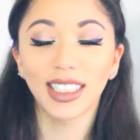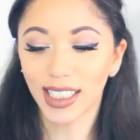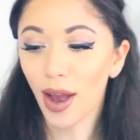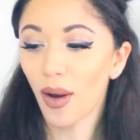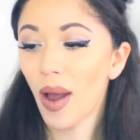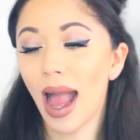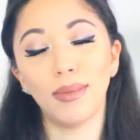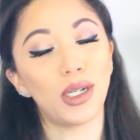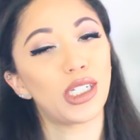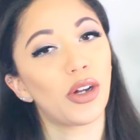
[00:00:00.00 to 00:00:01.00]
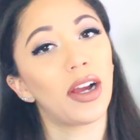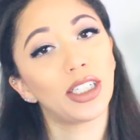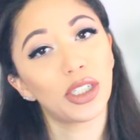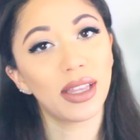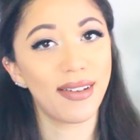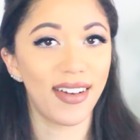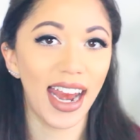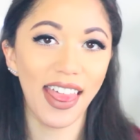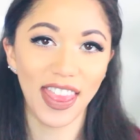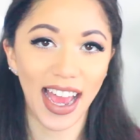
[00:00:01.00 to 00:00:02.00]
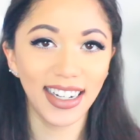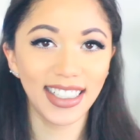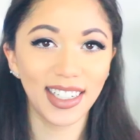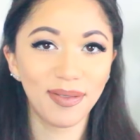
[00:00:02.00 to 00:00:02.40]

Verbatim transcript: so I'm just going to leave it at that.